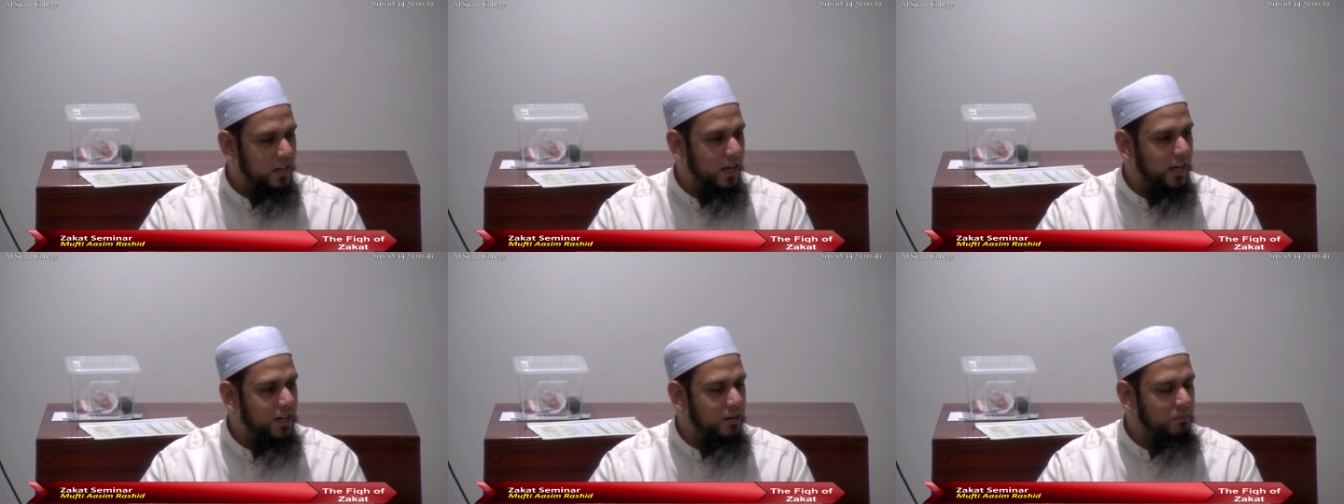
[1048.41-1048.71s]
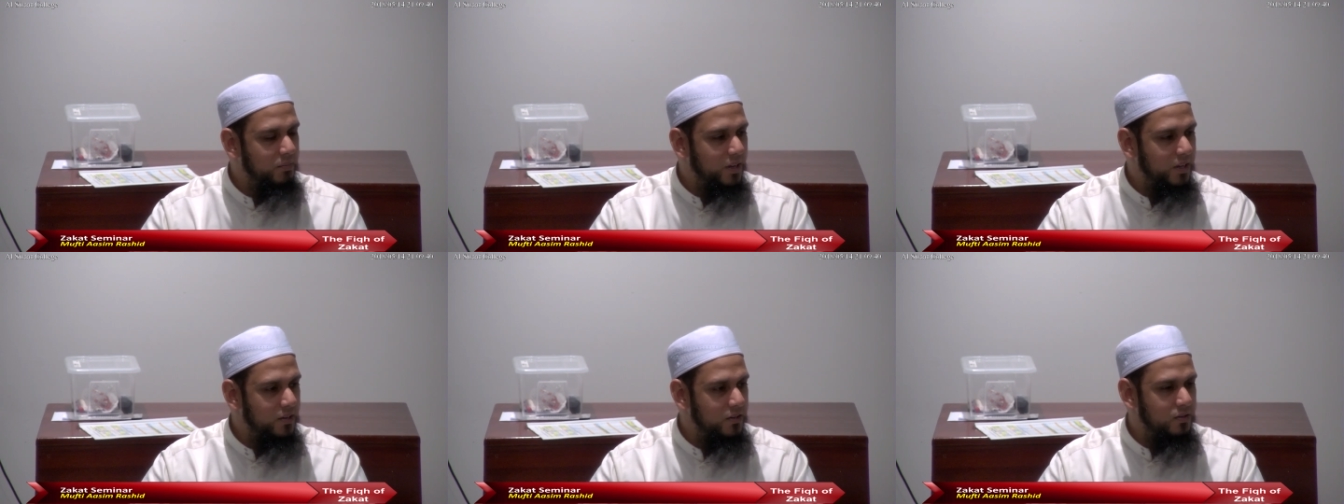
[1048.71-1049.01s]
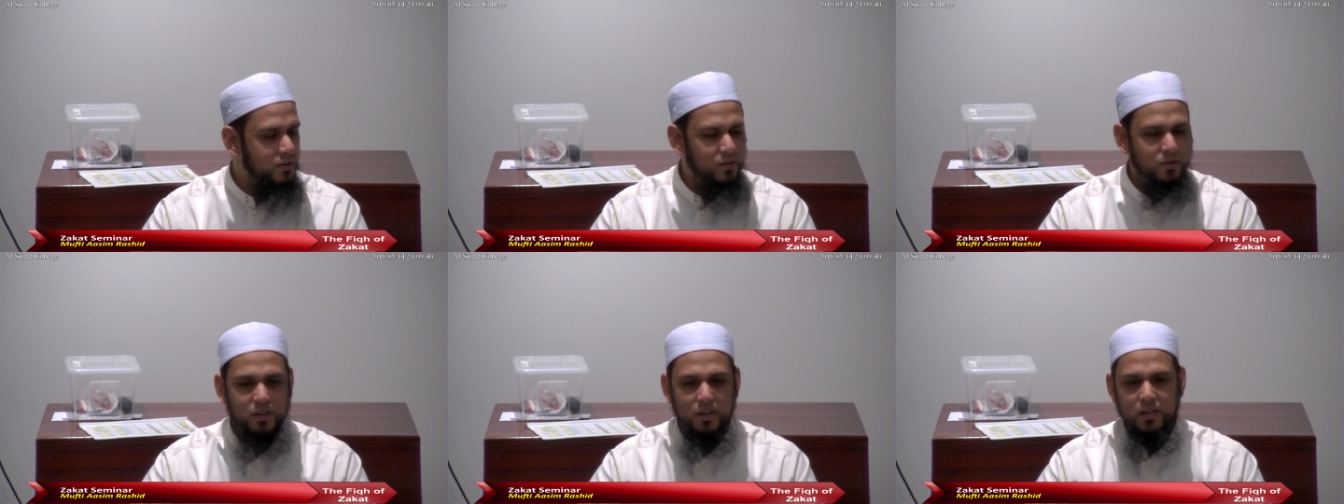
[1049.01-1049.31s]

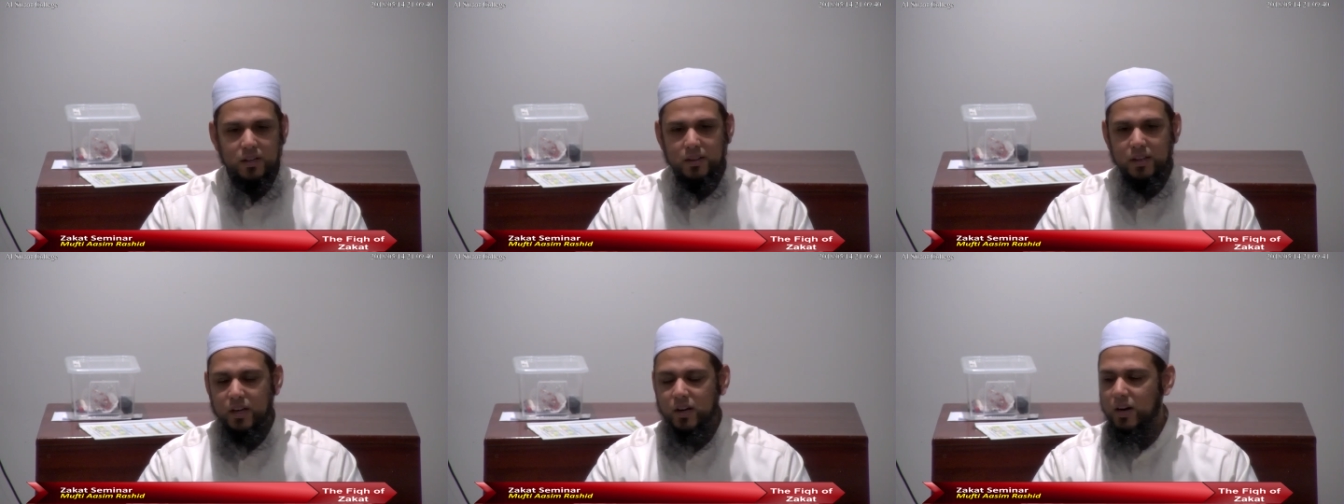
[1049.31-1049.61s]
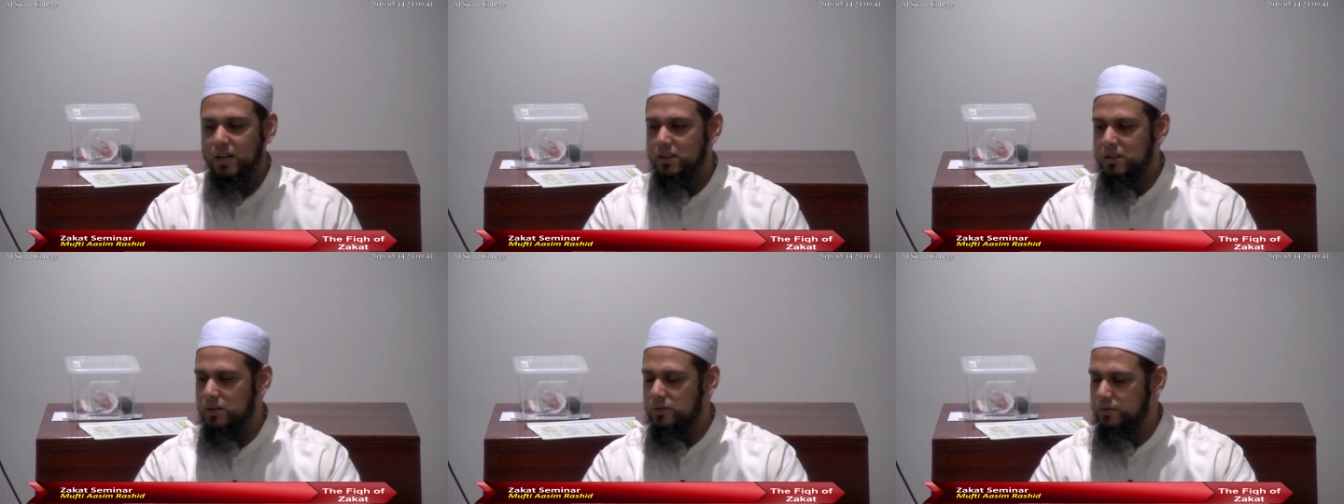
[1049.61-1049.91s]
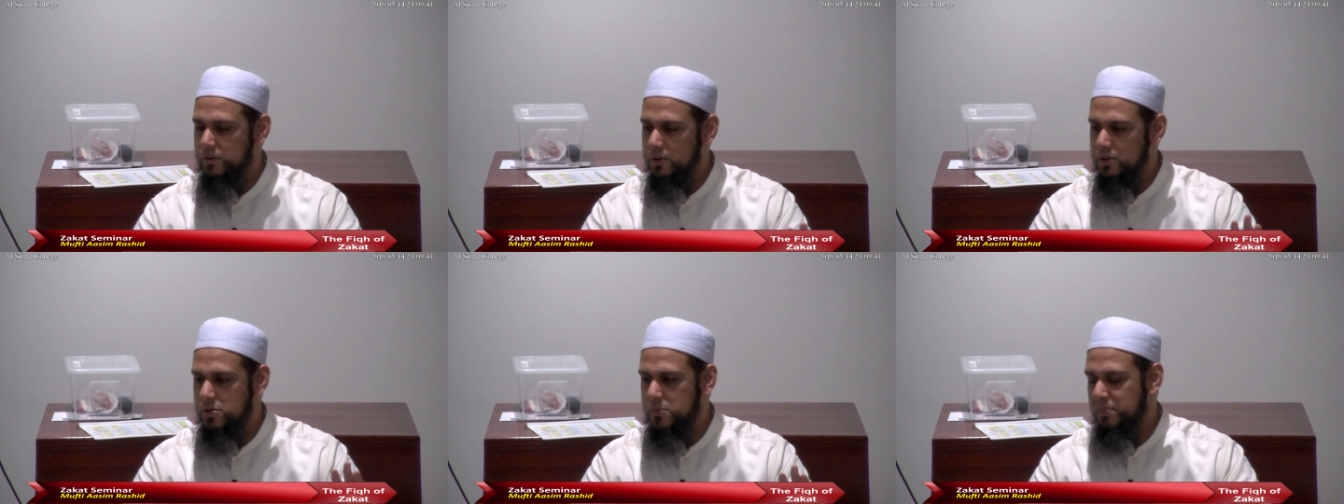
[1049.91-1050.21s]
they got
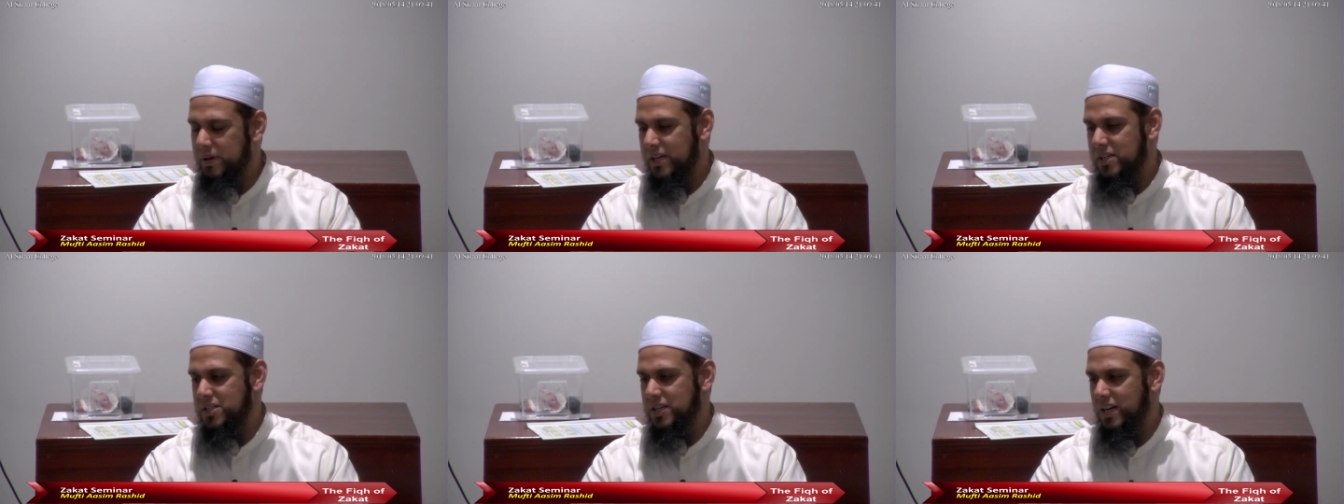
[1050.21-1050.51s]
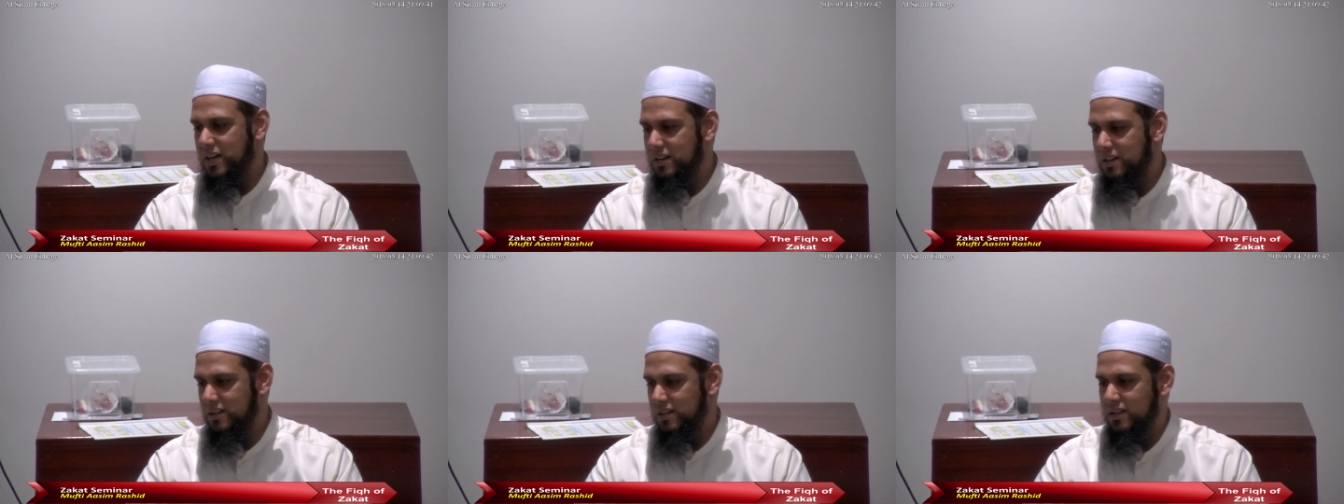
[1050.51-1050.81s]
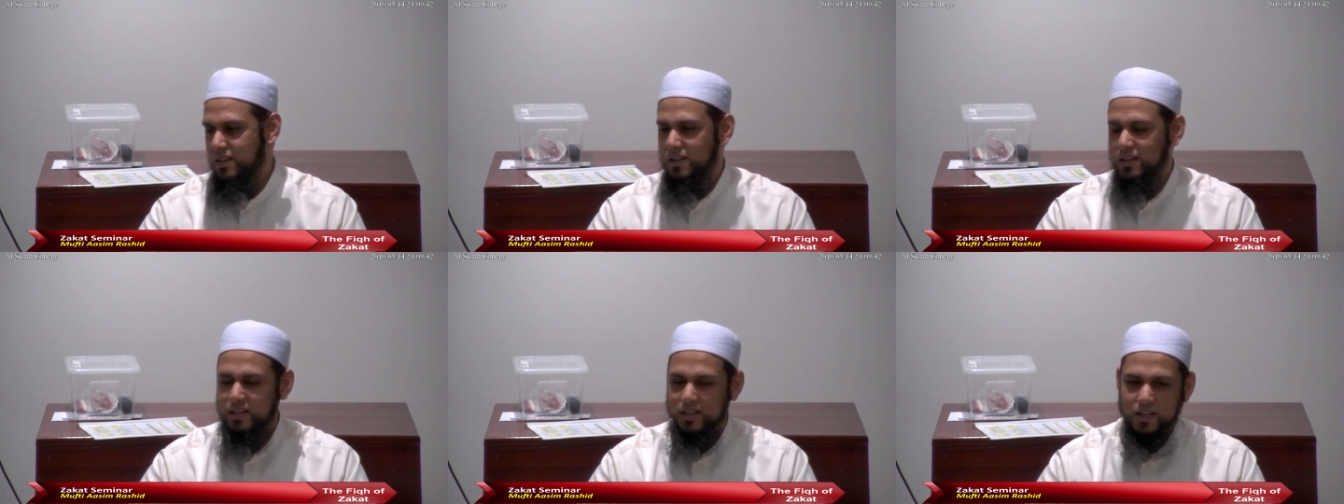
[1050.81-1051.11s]
their first paycheck
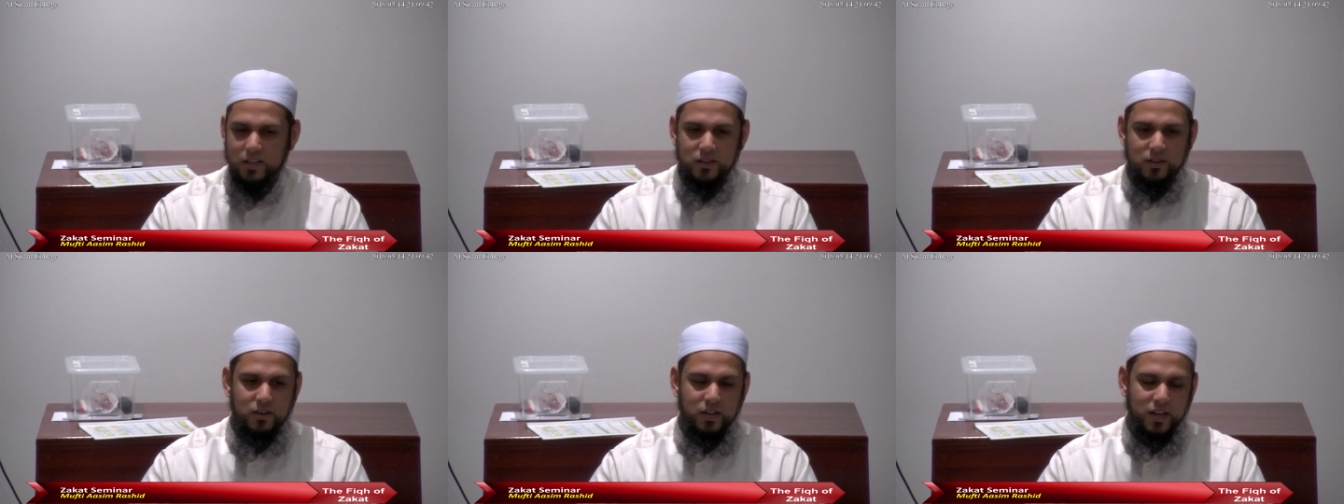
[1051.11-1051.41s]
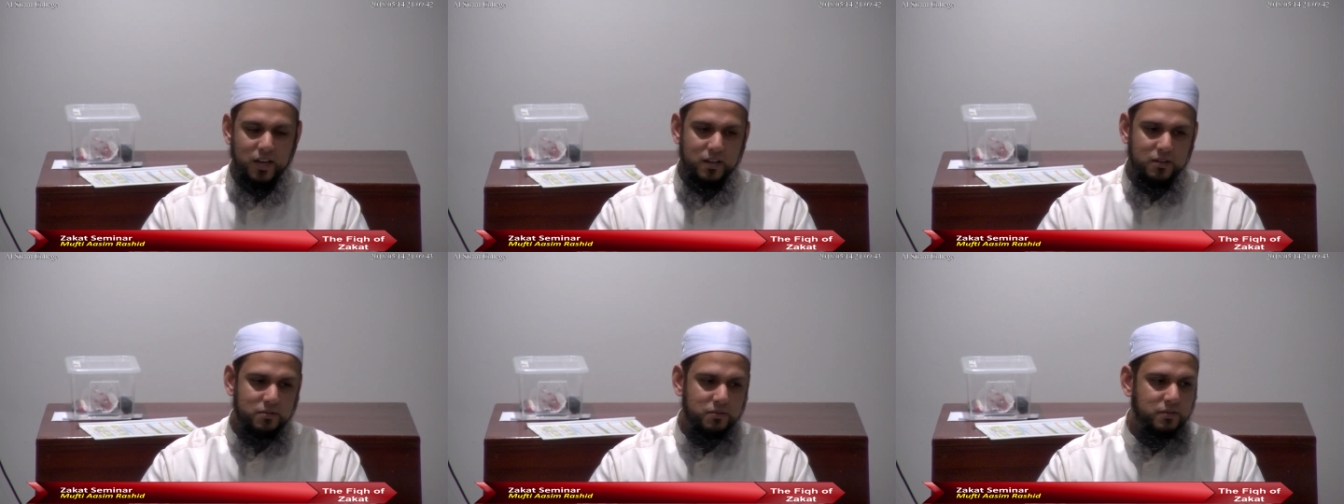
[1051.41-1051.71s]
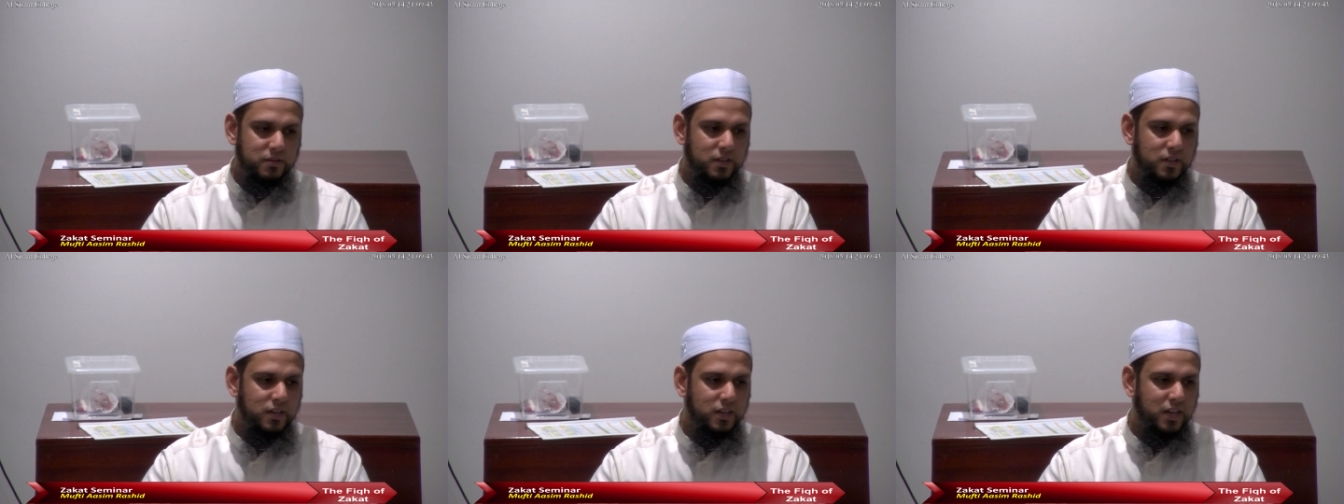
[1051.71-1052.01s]
in their
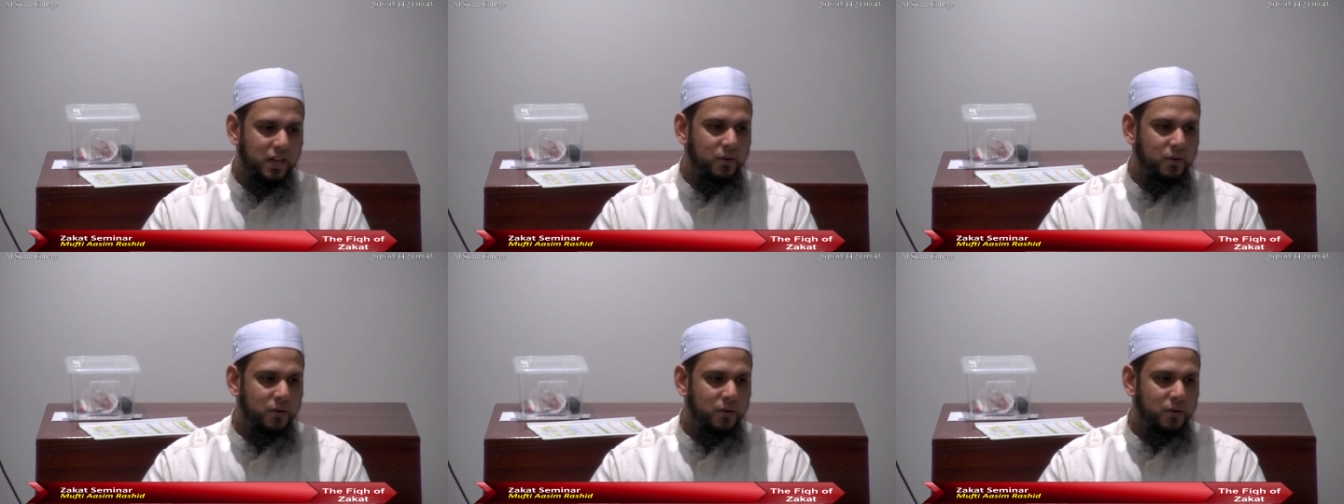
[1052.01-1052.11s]
life,